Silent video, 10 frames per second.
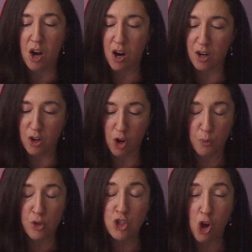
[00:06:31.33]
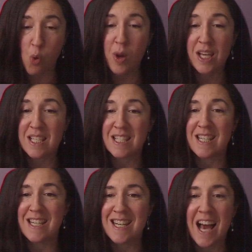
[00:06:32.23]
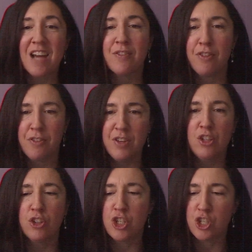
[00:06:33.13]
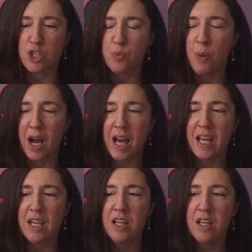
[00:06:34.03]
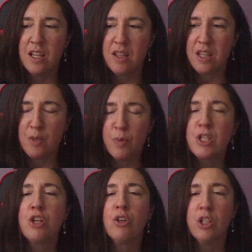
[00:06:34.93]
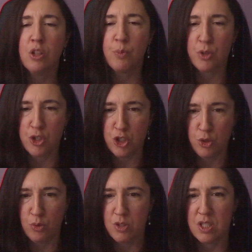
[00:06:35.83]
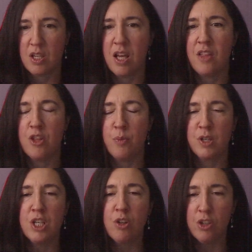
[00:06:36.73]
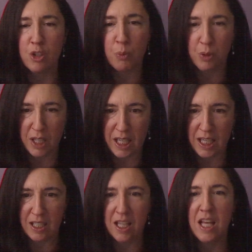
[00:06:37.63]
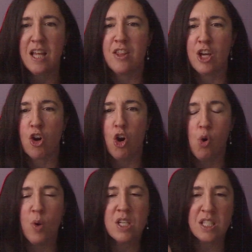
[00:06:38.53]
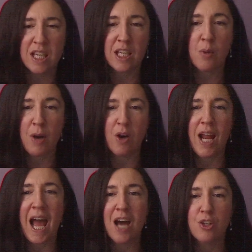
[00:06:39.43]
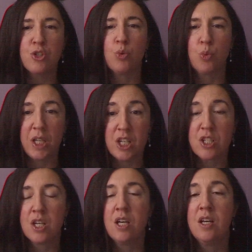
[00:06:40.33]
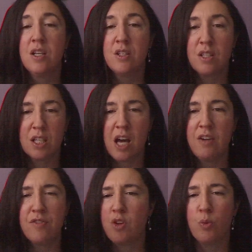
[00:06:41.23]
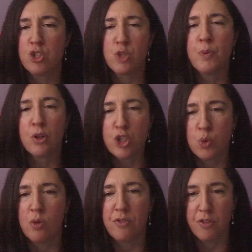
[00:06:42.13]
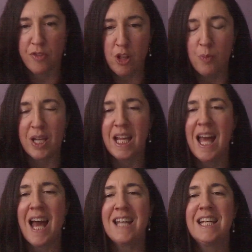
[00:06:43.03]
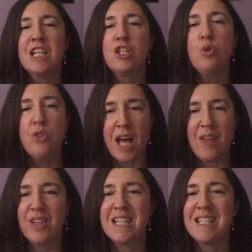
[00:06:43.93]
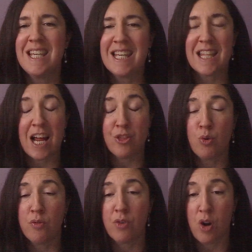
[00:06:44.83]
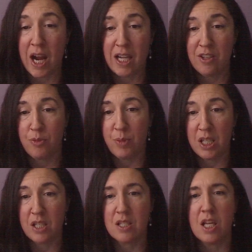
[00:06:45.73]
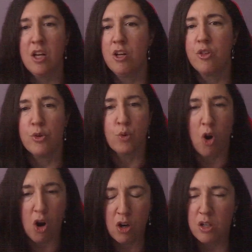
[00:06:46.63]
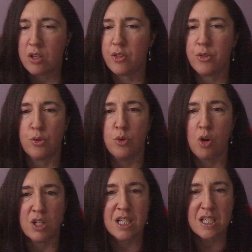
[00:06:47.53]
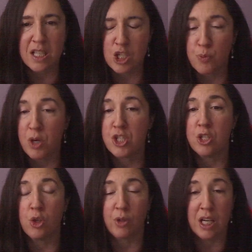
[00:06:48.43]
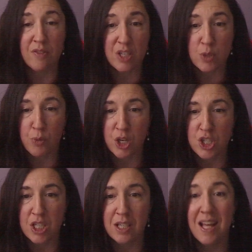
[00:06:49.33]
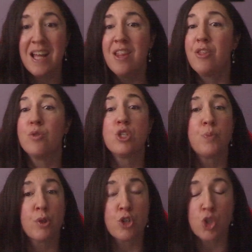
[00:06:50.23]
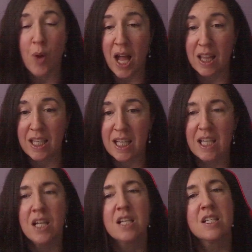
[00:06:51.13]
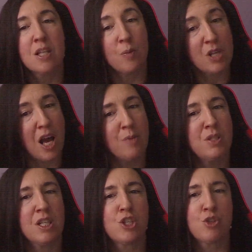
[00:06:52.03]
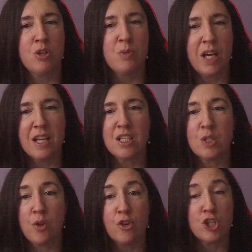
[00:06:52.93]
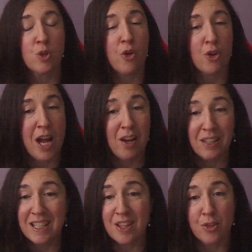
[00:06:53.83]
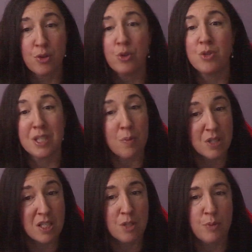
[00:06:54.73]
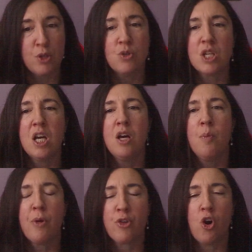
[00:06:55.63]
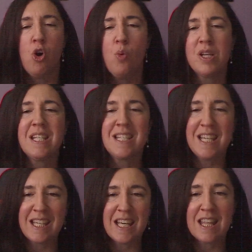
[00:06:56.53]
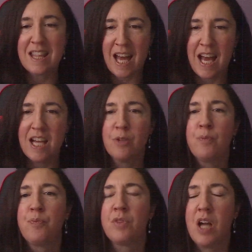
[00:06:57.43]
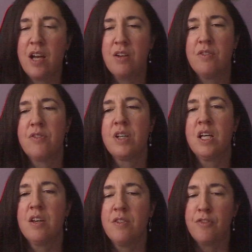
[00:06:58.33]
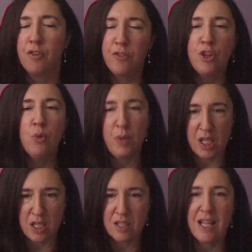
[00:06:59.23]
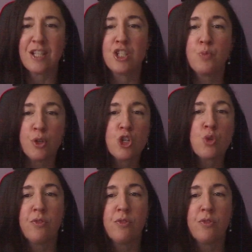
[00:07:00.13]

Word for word: are almost always not fulfilled just by the material pursuits, the material plane. They are always thinking about how to reach the kind of almost spiritual fulfillment, and they do that, they seek that through a variety of means. Through art, through artistic expression, creative expression, through spirituality, sometimes in extreme cases when there's no other outlet, through substance abuse, but they're always seeking that kind of fulfillment, that spiritual